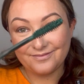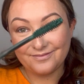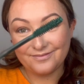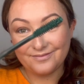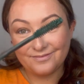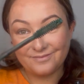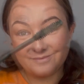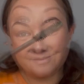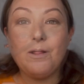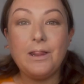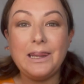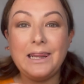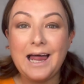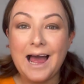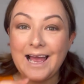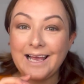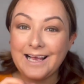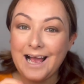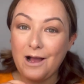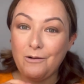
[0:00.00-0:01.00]
Now,
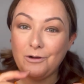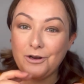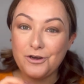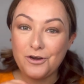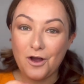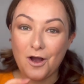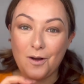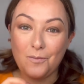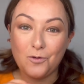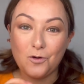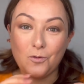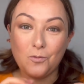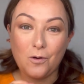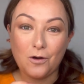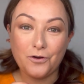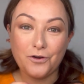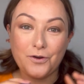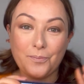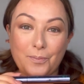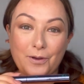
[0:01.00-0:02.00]
like our normal
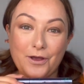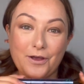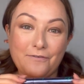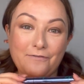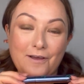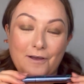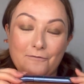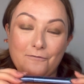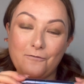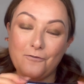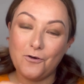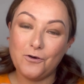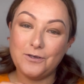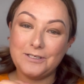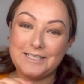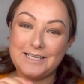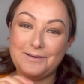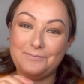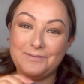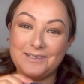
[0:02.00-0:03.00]
Wonder Perfect
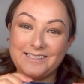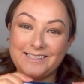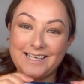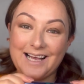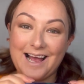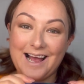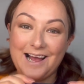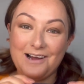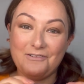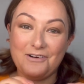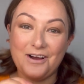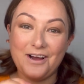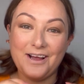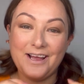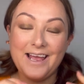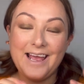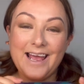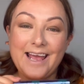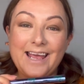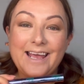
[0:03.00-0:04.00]
4D mascara,
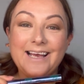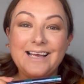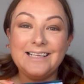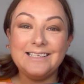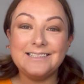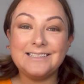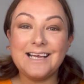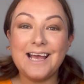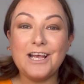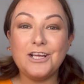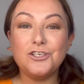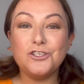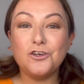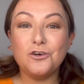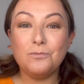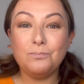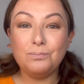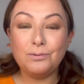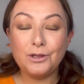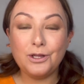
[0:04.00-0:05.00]
it contains
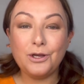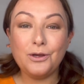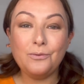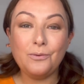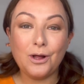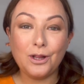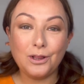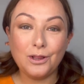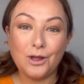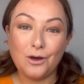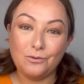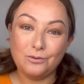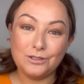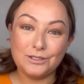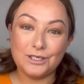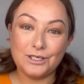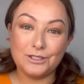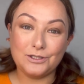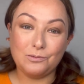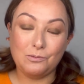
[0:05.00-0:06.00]
your blue
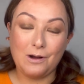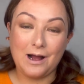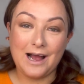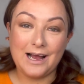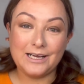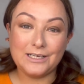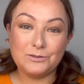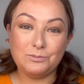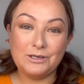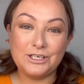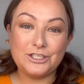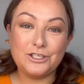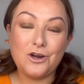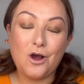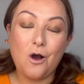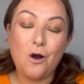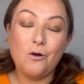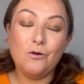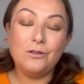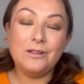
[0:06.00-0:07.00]
lotus wax, which
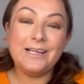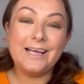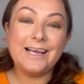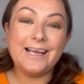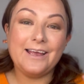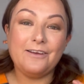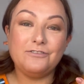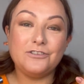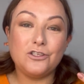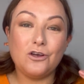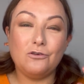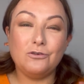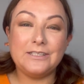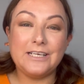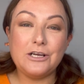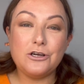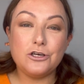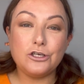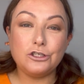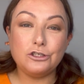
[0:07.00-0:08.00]
not only gives those
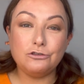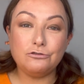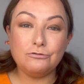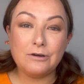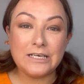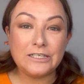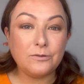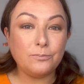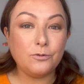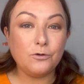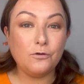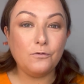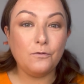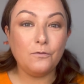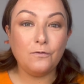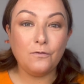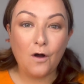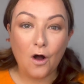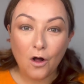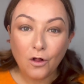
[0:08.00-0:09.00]
incredible
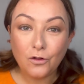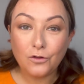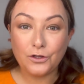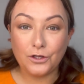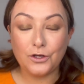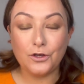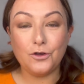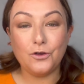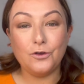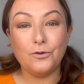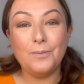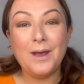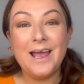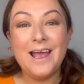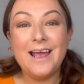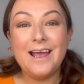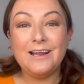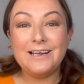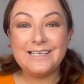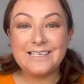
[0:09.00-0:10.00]
volume
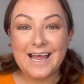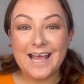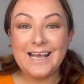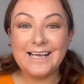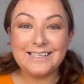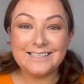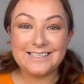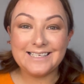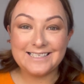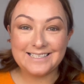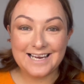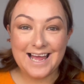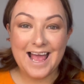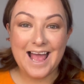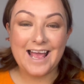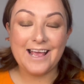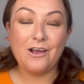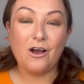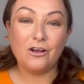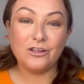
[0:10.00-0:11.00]
day to
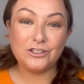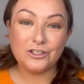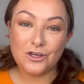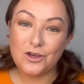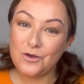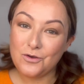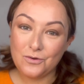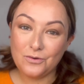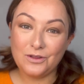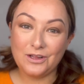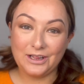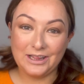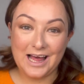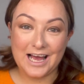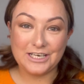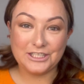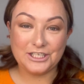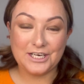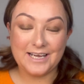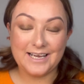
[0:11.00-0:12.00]
day to the
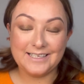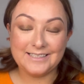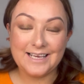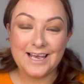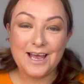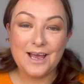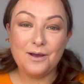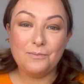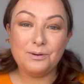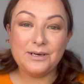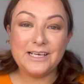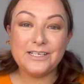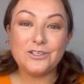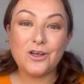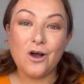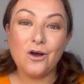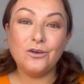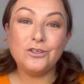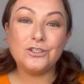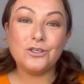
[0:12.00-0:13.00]
lashes, but it's
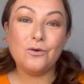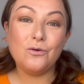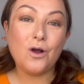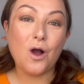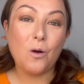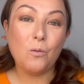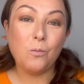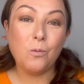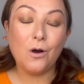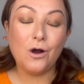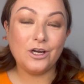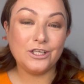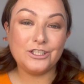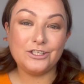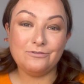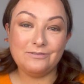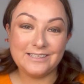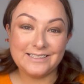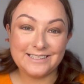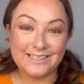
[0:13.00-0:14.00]
also got
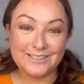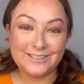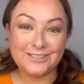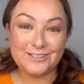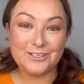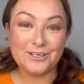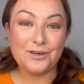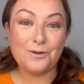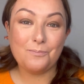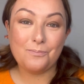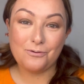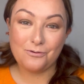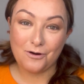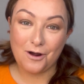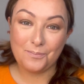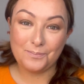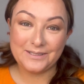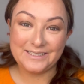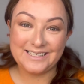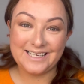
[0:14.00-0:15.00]
water resistant
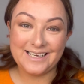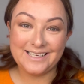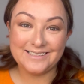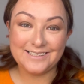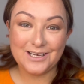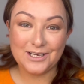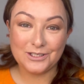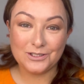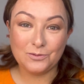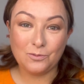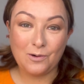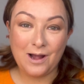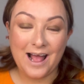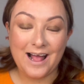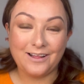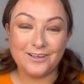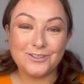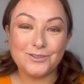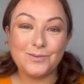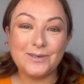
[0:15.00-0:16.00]
properties as
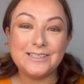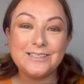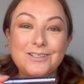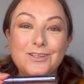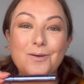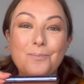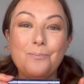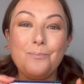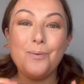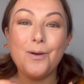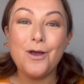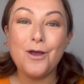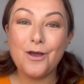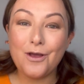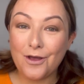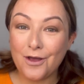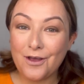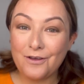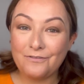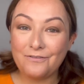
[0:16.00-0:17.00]
well. So it's the
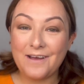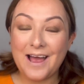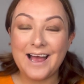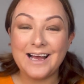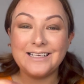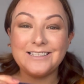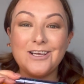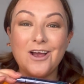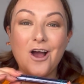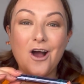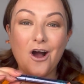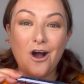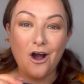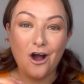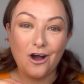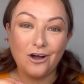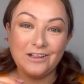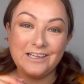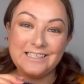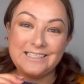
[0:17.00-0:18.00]
perfect
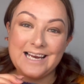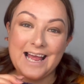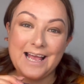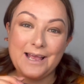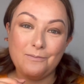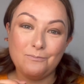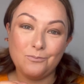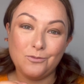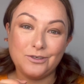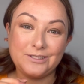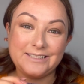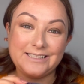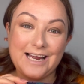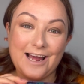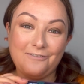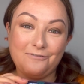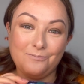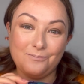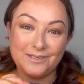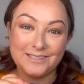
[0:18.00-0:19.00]
holiday
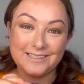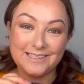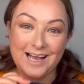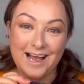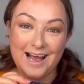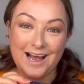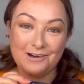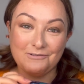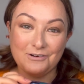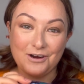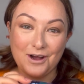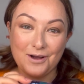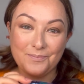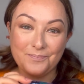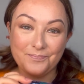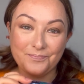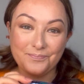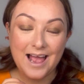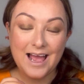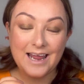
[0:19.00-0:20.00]
must-have mascara.
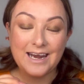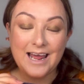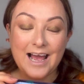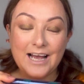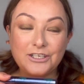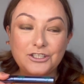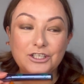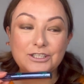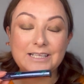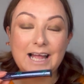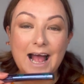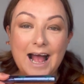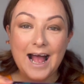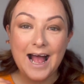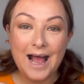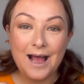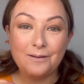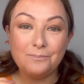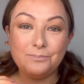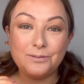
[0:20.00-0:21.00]
And I just
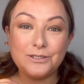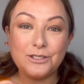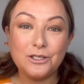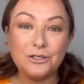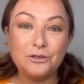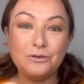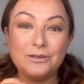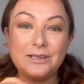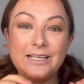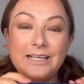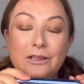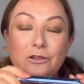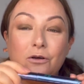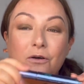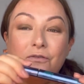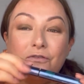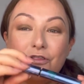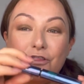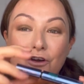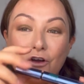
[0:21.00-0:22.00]
absolutely
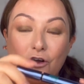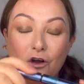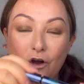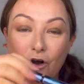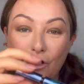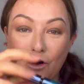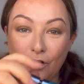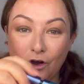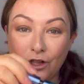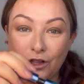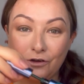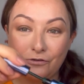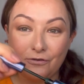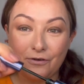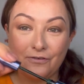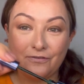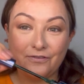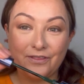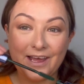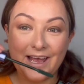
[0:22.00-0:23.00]
love the colour
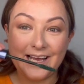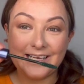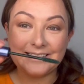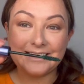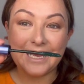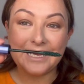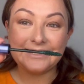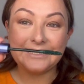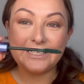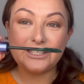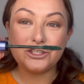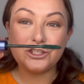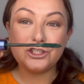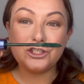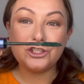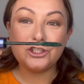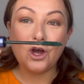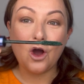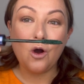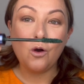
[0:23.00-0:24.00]
of this, as it's
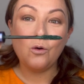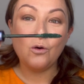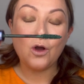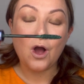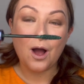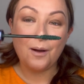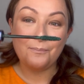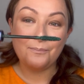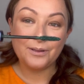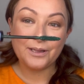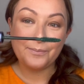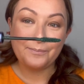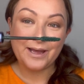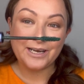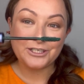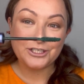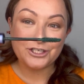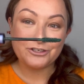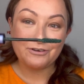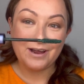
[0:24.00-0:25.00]
so
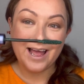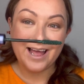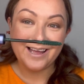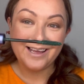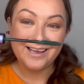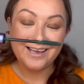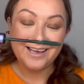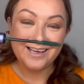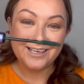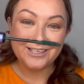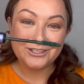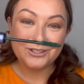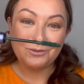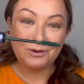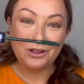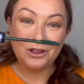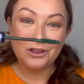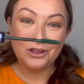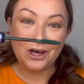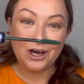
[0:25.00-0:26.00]
complementary to
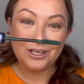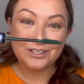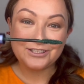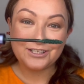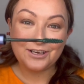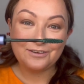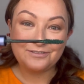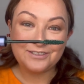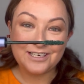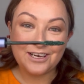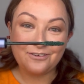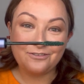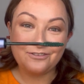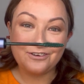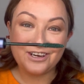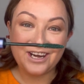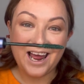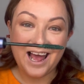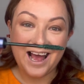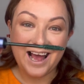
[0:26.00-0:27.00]
a lot of
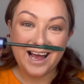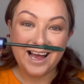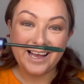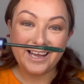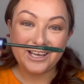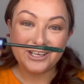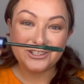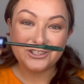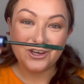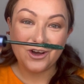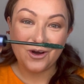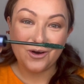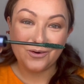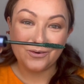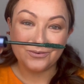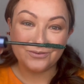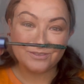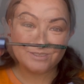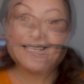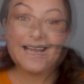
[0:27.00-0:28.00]
different eye
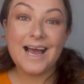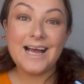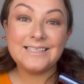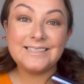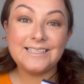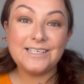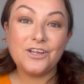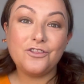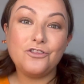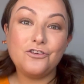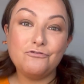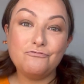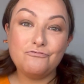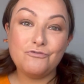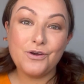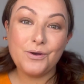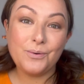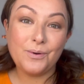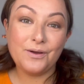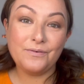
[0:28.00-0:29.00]
tones. Starting at the
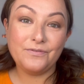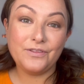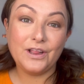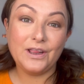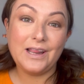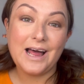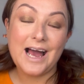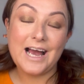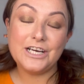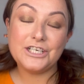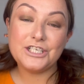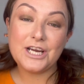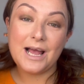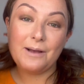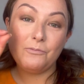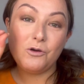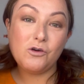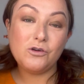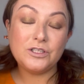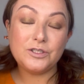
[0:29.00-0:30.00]
root of the lash,
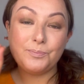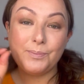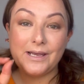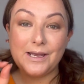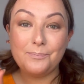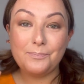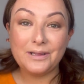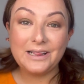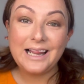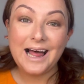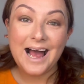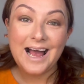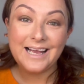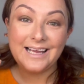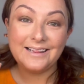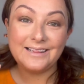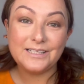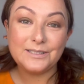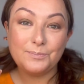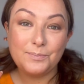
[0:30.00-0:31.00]
I'm going to be
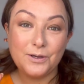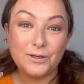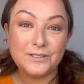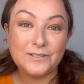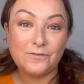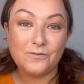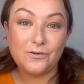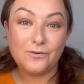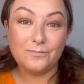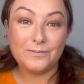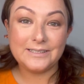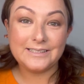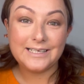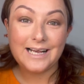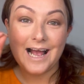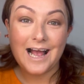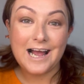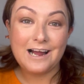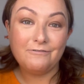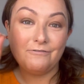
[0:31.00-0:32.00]
applying this beautiful
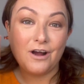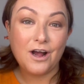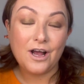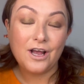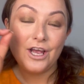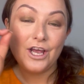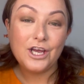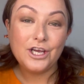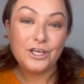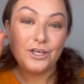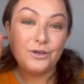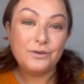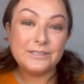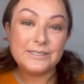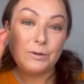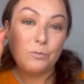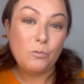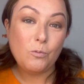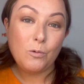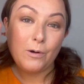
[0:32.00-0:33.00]
mascara
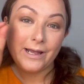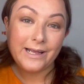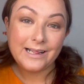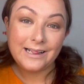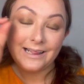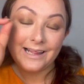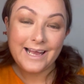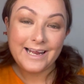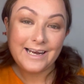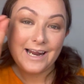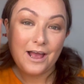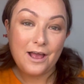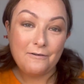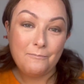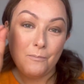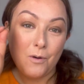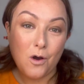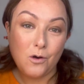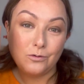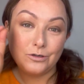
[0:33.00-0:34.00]
using wiggling
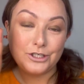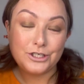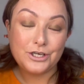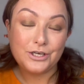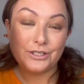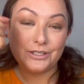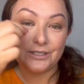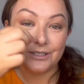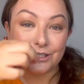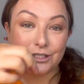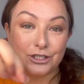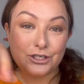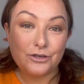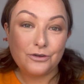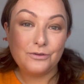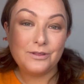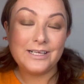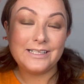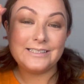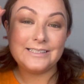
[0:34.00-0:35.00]
motions
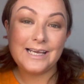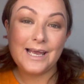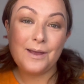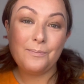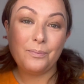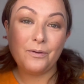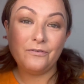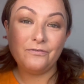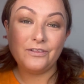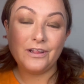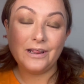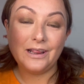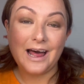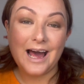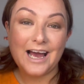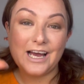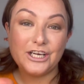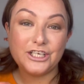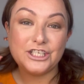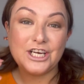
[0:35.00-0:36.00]
to the tip of the
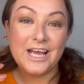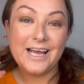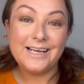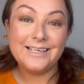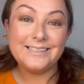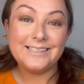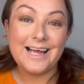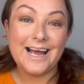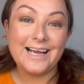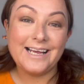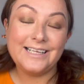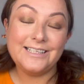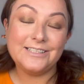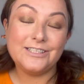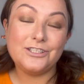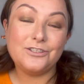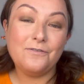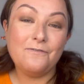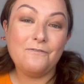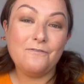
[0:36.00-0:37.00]
lash to that
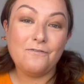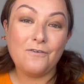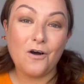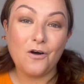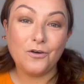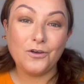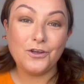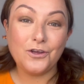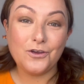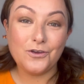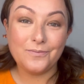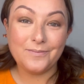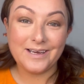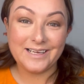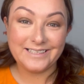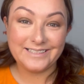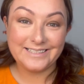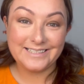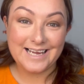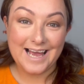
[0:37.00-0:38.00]
instant volume
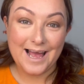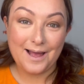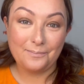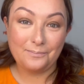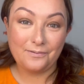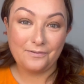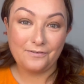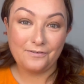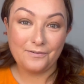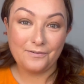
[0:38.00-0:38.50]
and depth.